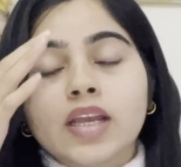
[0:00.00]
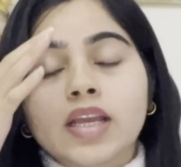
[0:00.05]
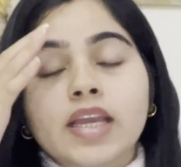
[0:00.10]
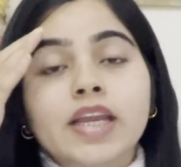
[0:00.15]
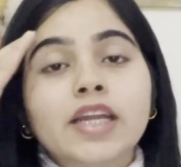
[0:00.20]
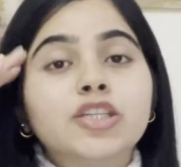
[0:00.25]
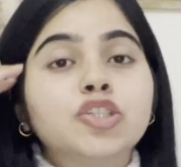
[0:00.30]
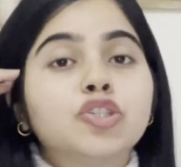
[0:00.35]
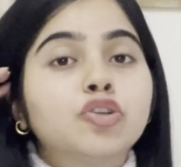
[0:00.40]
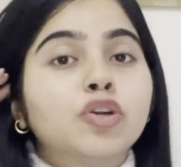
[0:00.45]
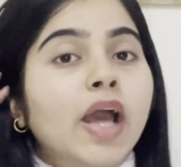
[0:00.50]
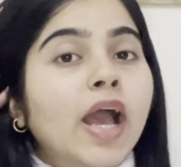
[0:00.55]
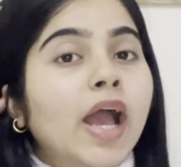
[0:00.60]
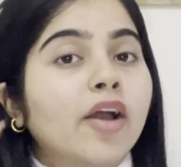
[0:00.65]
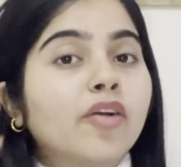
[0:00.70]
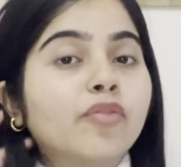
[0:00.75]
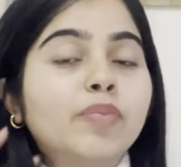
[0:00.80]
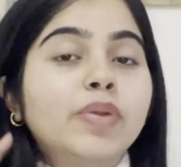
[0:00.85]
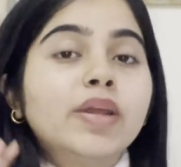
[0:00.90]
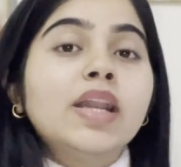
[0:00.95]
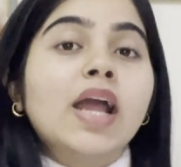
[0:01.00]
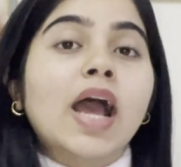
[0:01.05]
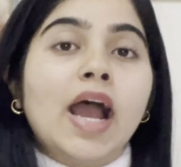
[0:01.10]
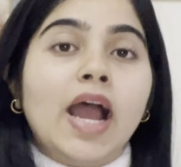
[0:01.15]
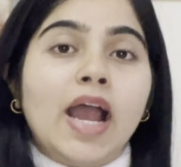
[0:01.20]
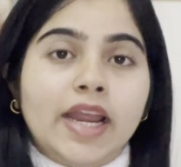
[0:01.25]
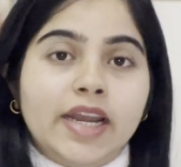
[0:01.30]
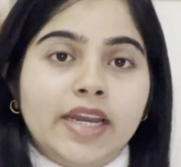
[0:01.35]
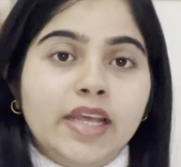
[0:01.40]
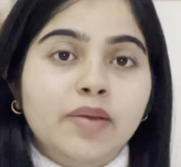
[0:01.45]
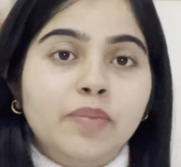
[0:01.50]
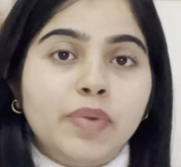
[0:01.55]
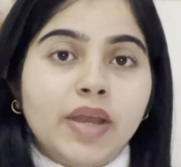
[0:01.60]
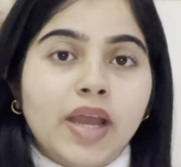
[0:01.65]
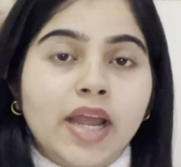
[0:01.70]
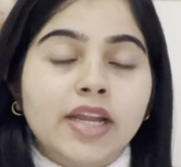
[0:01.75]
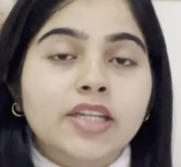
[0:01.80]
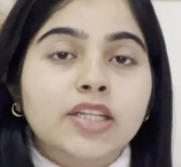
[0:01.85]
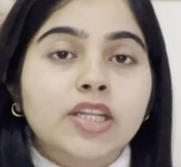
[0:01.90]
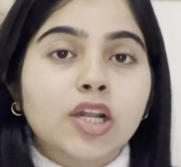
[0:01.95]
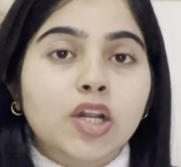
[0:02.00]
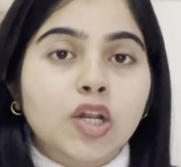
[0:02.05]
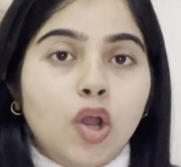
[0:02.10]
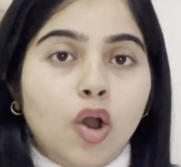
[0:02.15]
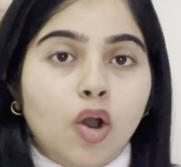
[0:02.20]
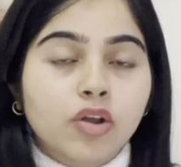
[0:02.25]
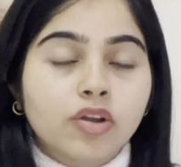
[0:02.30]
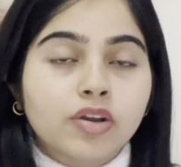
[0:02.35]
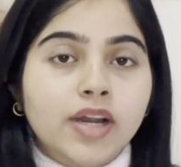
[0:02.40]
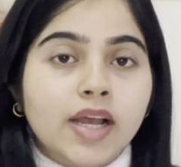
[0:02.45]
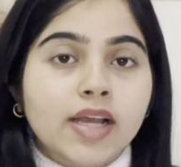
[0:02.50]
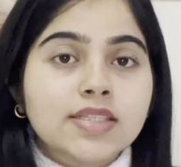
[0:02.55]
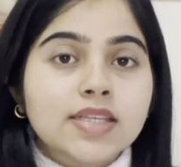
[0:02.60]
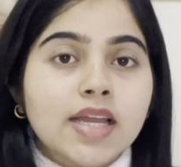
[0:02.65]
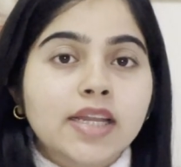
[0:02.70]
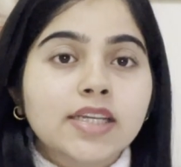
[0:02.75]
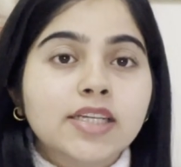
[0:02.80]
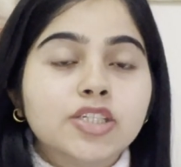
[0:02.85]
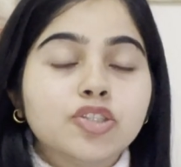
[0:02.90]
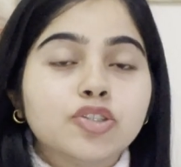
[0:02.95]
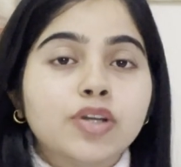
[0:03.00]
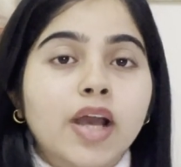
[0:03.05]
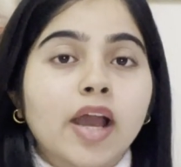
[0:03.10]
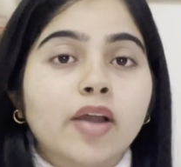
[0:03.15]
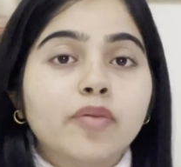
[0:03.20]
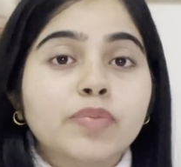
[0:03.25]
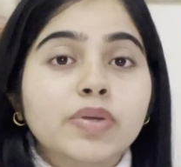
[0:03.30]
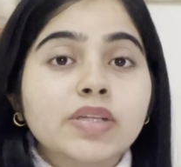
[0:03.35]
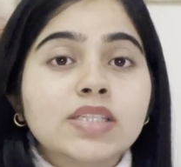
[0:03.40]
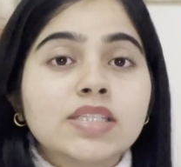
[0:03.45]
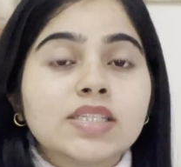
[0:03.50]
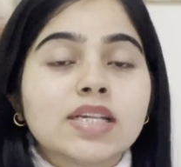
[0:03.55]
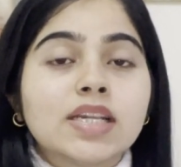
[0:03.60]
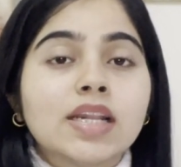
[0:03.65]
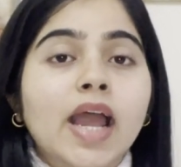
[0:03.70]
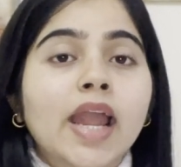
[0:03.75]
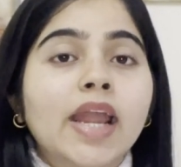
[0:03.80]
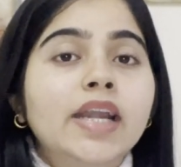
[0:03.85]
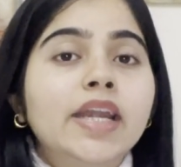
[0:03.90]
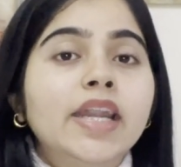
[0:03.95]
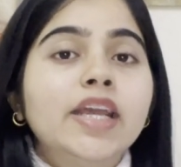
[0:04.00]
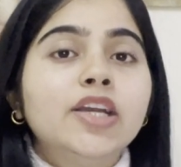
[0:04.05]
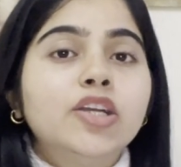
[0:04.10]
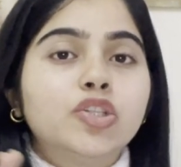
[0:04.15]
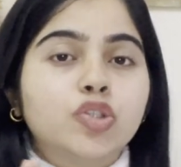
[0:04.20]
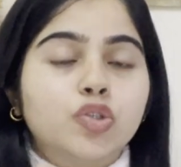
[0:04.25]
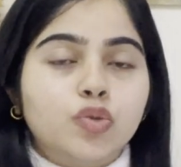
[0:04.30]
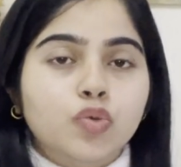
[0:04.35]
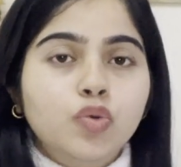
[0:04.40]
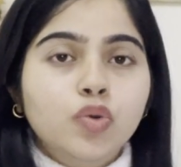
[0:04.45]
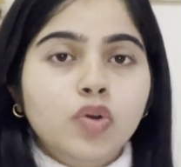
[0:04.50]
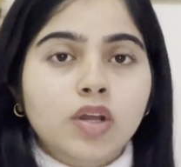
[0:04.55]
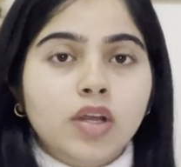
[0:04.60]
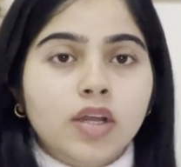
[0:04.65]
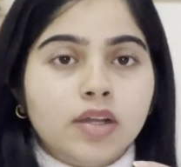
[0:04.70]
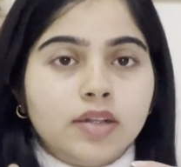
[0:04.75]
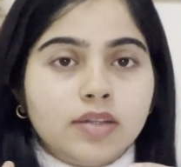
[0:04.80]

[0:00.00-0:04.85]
It should have been hiding behind the long grass and it should have been sliding through,